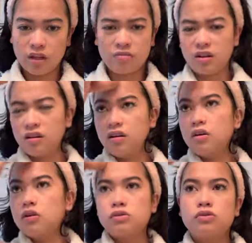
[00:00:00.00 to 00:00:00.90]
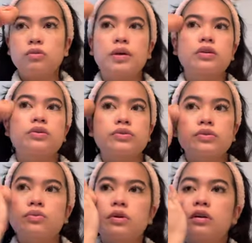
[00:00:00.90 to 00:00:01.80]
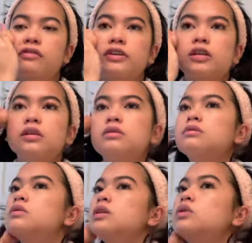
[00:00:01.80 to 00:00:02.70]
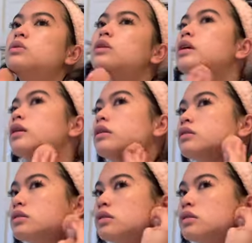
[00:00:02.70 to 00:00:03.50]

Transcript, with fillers: I'm not gonna contour my nose, whatever. Who cares?